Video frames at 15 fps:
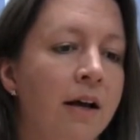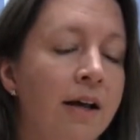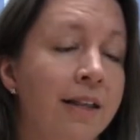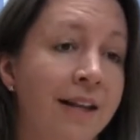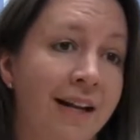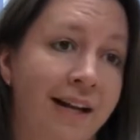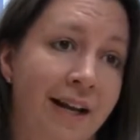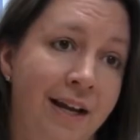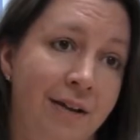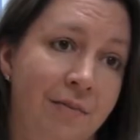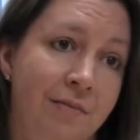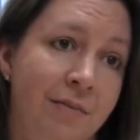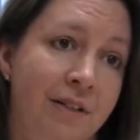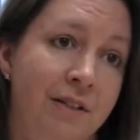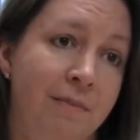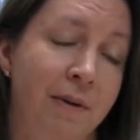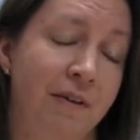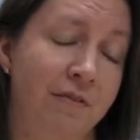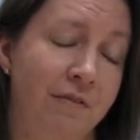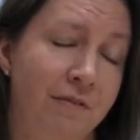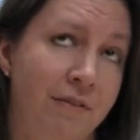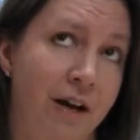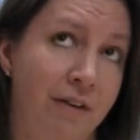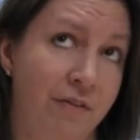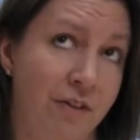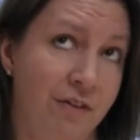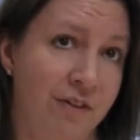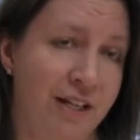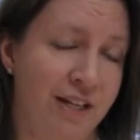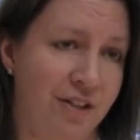And then I spent 5
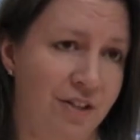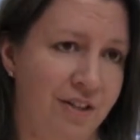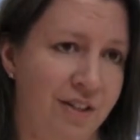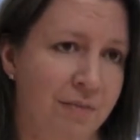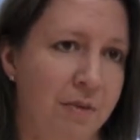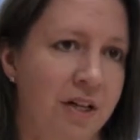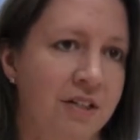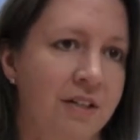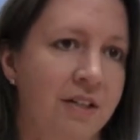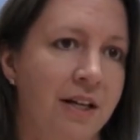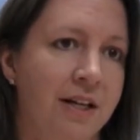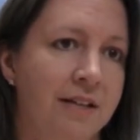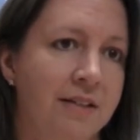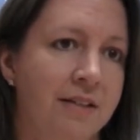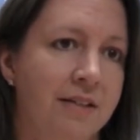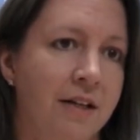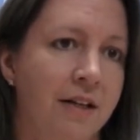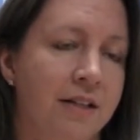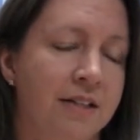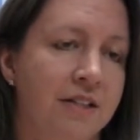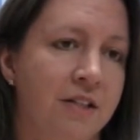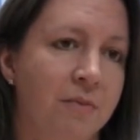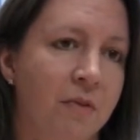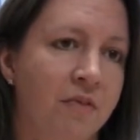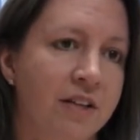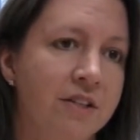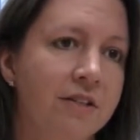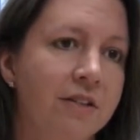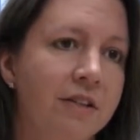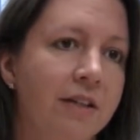years actually in Boston as an assistant
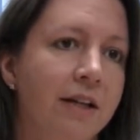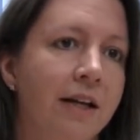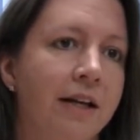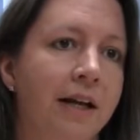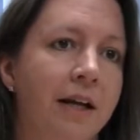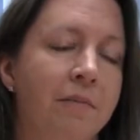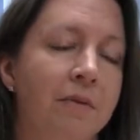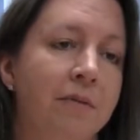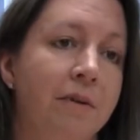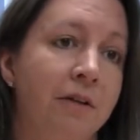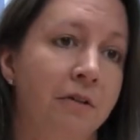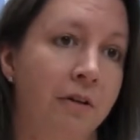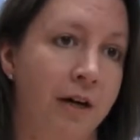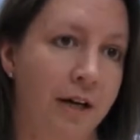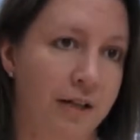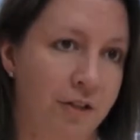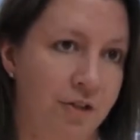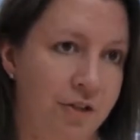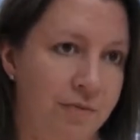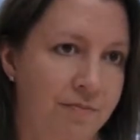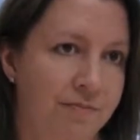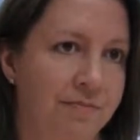professor, and then I came to the medical college.